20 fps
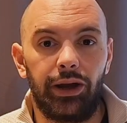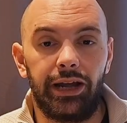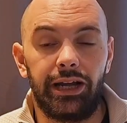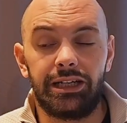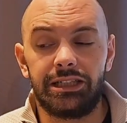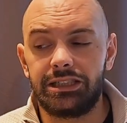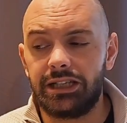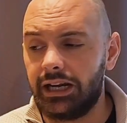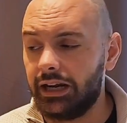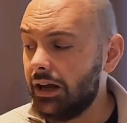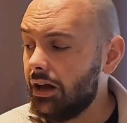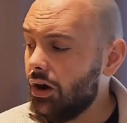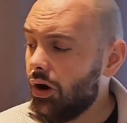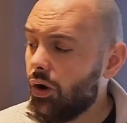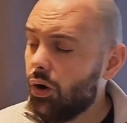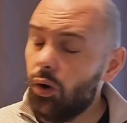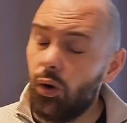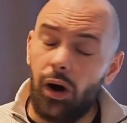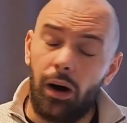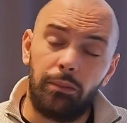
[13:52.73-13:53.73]
way is like,
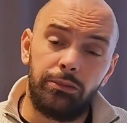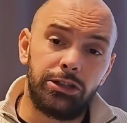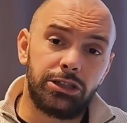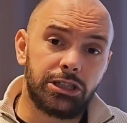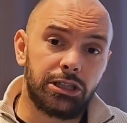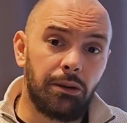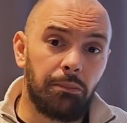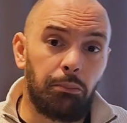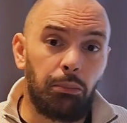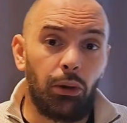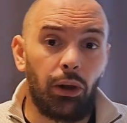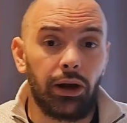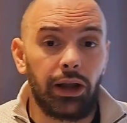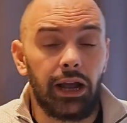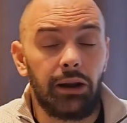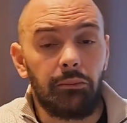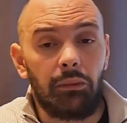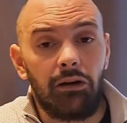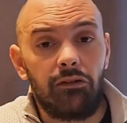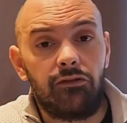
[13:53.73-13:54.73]
well, I'm just going to plug
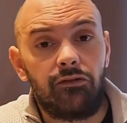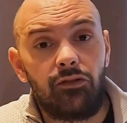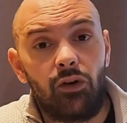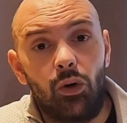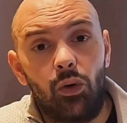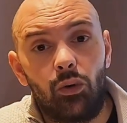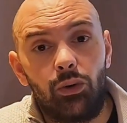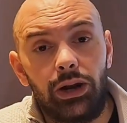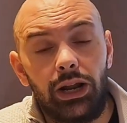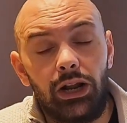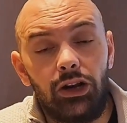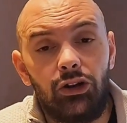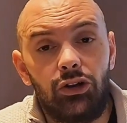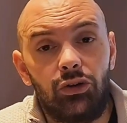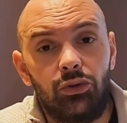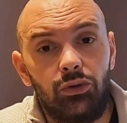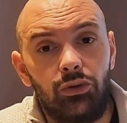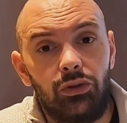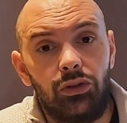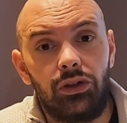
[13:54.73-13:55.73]
in my phone
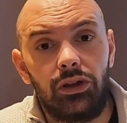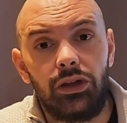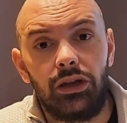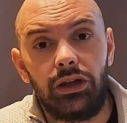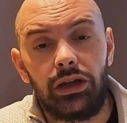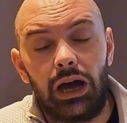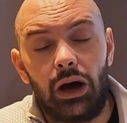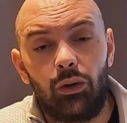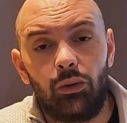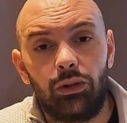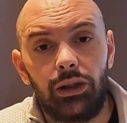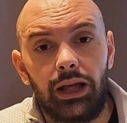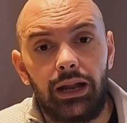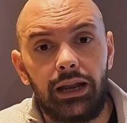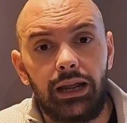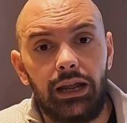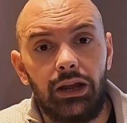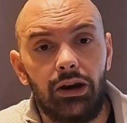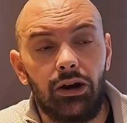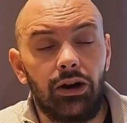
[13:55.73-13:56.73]
into the
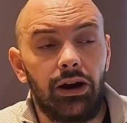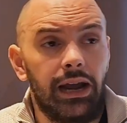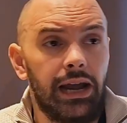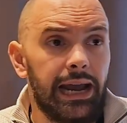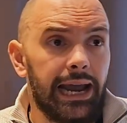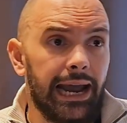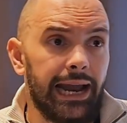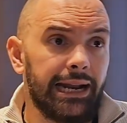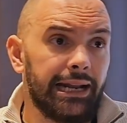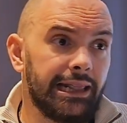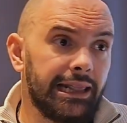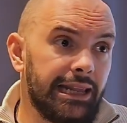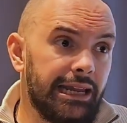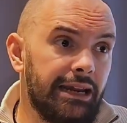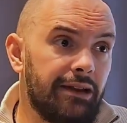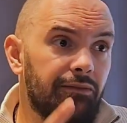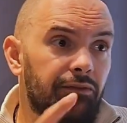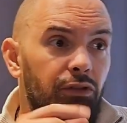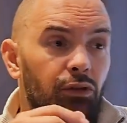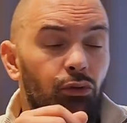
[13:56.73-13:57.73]
outlet here and
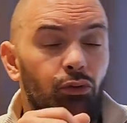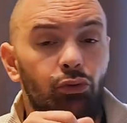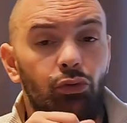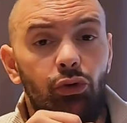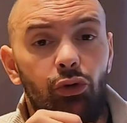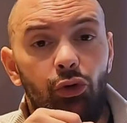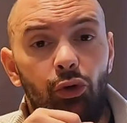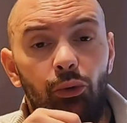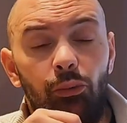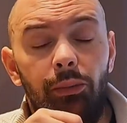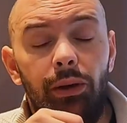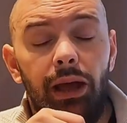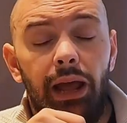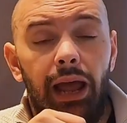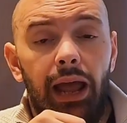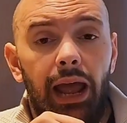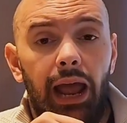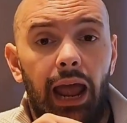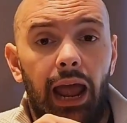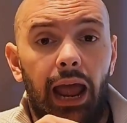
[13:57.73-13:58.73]
leave the room,
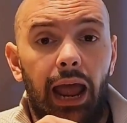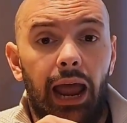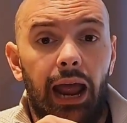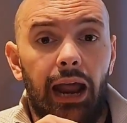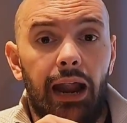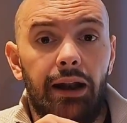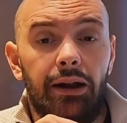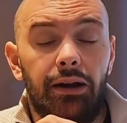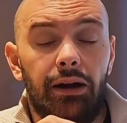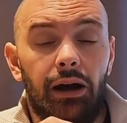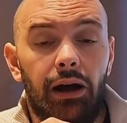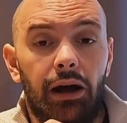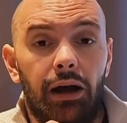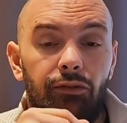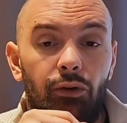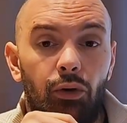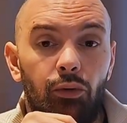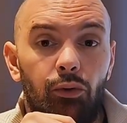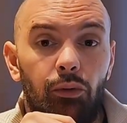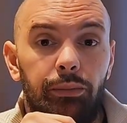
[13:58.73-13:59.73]
and my
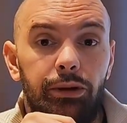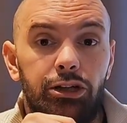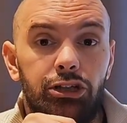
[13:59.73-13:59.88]
phone will